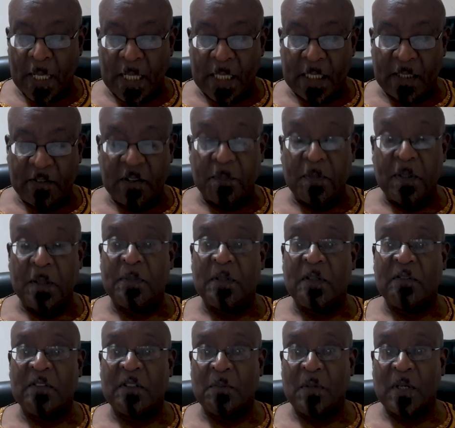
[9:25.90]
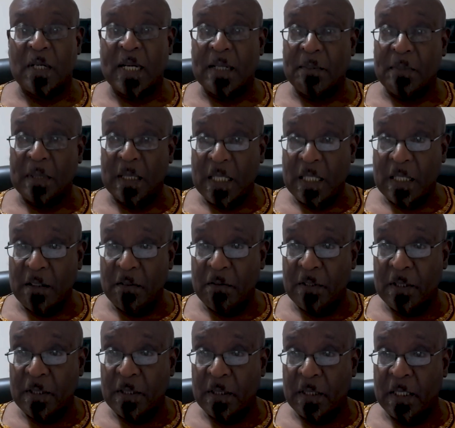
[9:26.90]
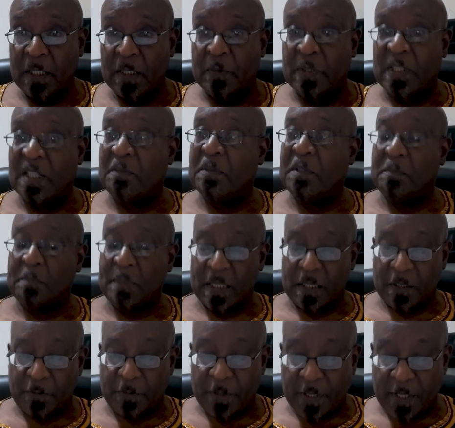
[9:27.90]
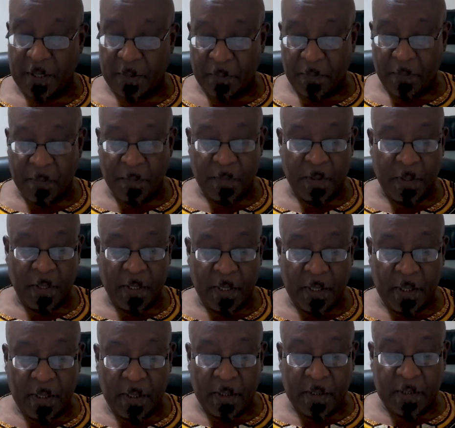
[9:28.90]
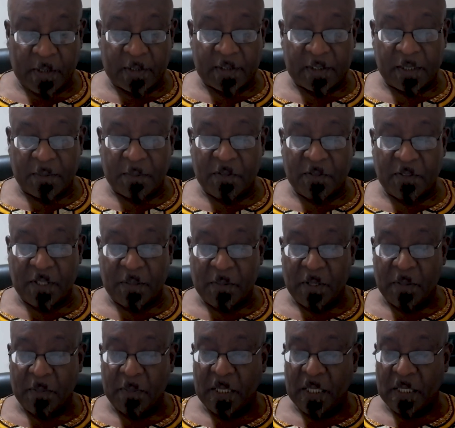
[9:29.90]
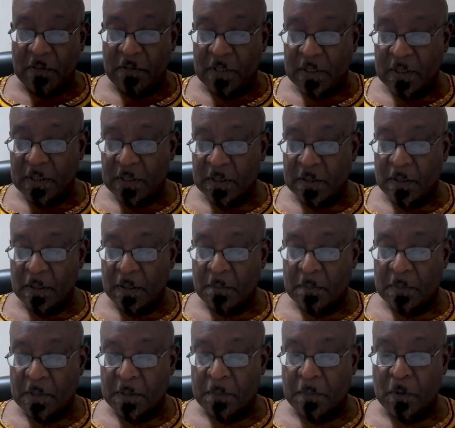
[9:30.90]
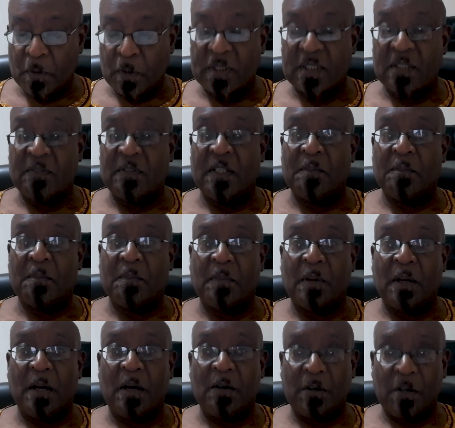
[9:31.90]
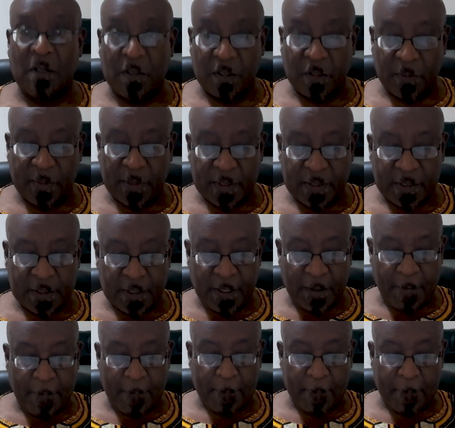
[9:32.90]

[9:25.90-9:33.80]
And if the people of the book had believed, it would have been better for them. Some of them are believers, but most of them are wrongdoers.